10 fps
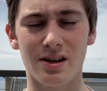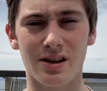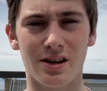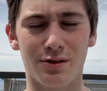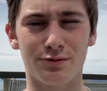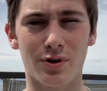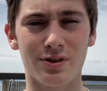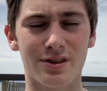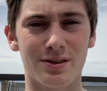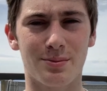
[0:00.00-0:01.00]
it
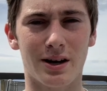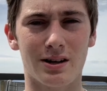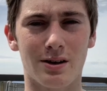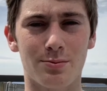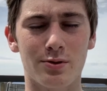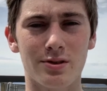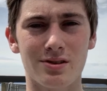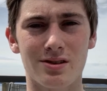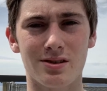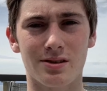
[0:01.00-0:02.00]
rocketed back
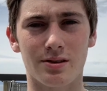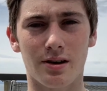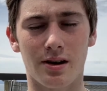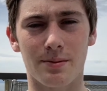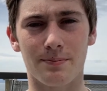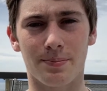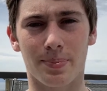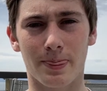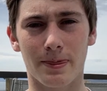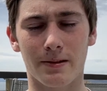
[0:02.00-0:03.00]
upwards
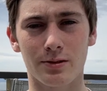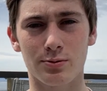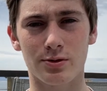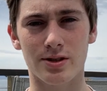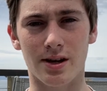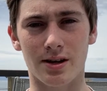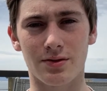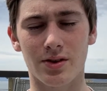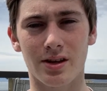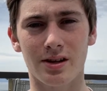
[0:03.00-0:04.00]
towards the end
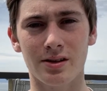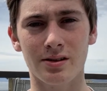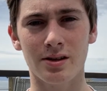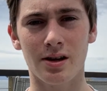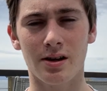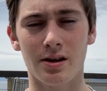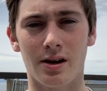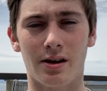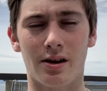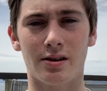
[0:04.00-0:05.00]
of the year
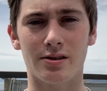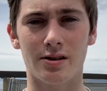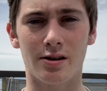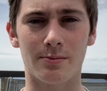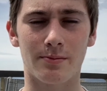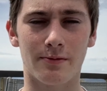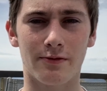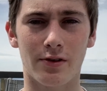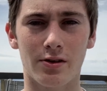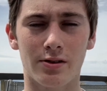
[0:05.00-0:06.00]
and ended up
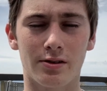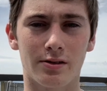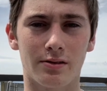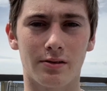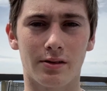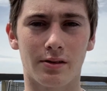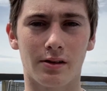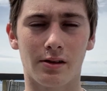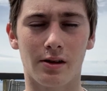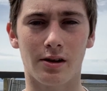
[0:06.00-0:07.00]
further
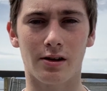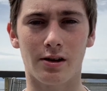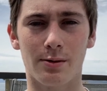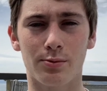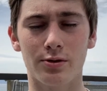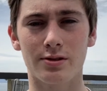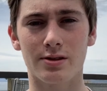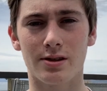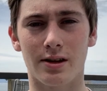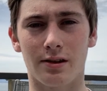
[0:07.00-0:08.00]

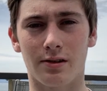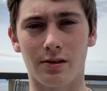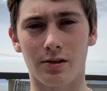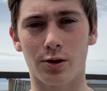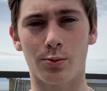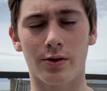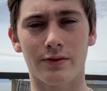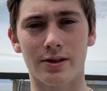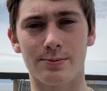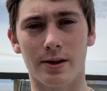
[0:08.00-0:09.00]
upwards than you would have
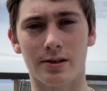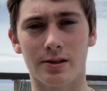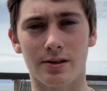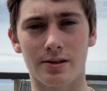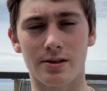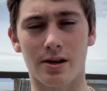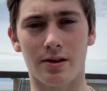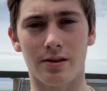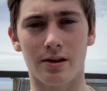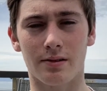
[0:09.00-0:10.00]
expected at the start
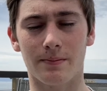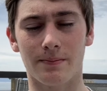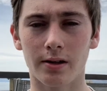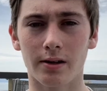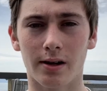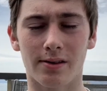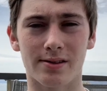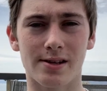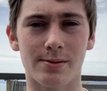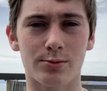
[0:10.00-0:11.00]
of the year. And the
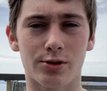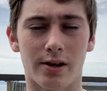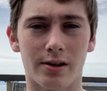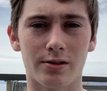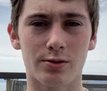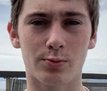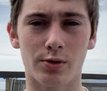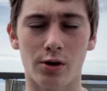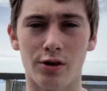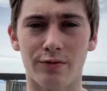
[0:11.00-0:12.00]
same trend
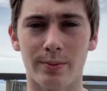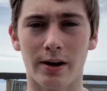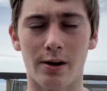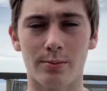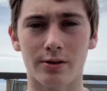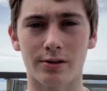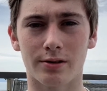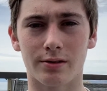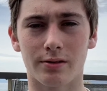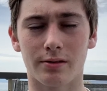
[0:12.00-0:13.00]
would not have been able
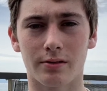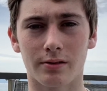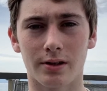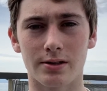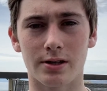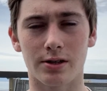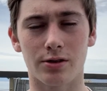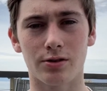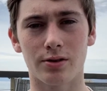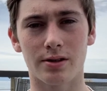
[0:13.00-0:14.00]
to
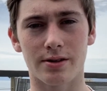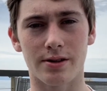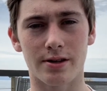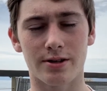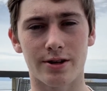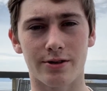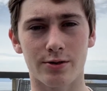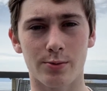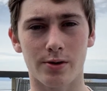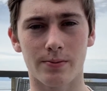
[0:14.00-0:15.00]
continue into this year
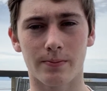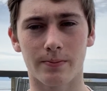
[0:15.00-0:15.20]
as well.